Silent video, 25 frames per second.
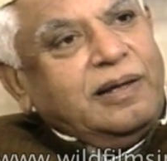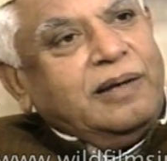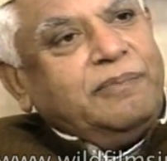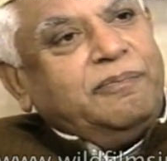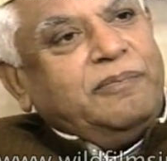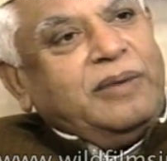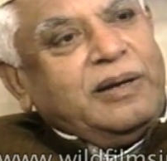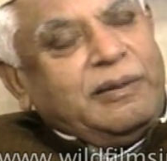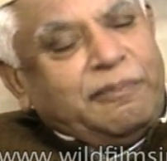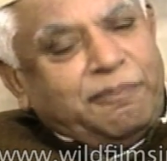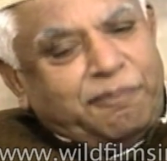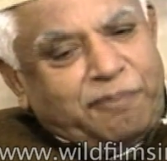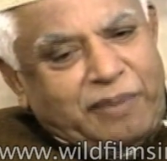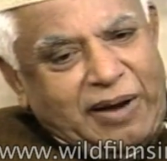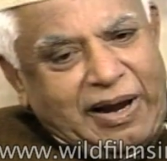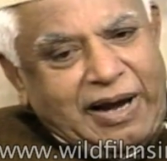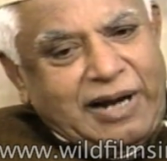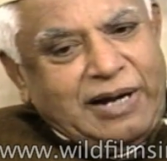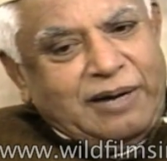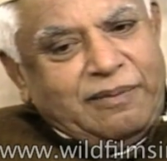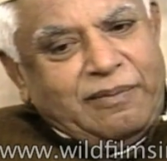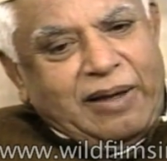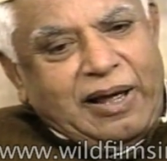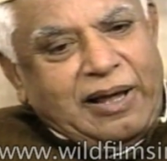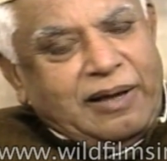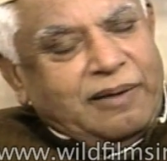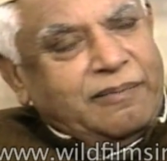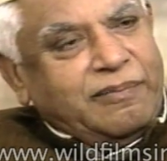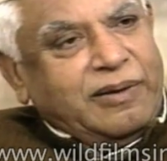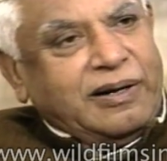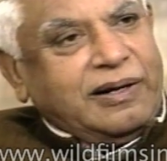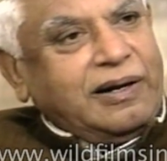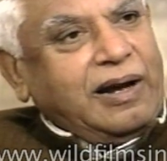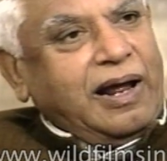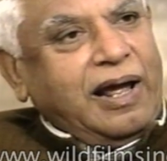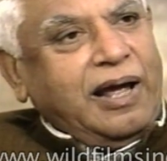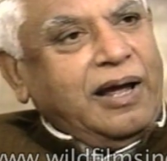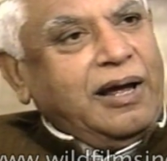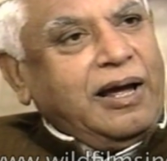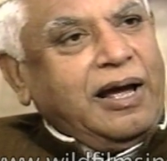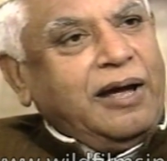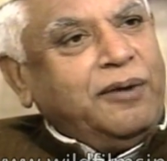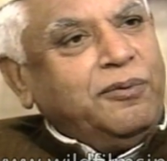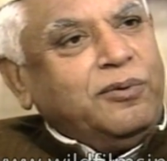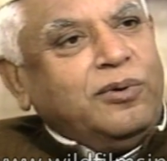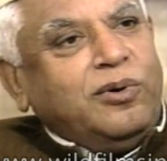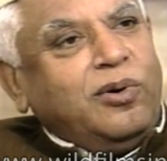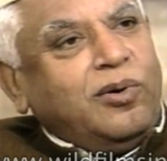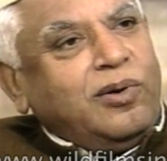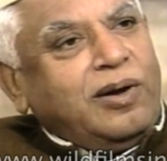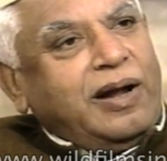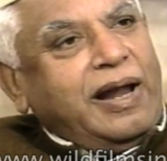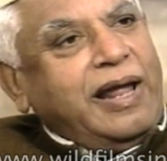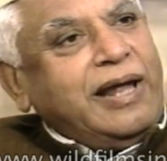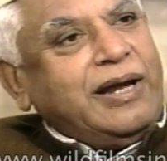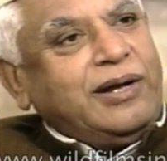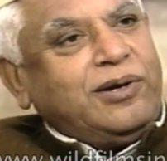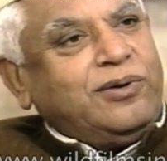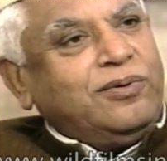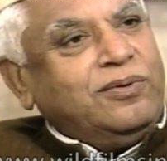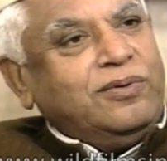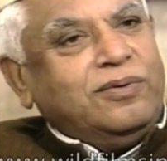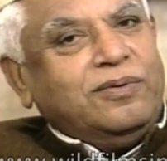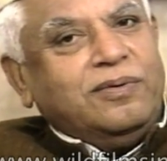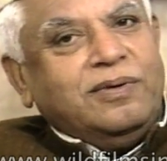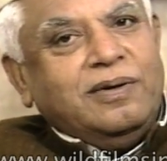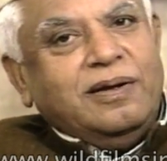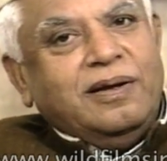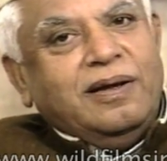He implied, but I would not like to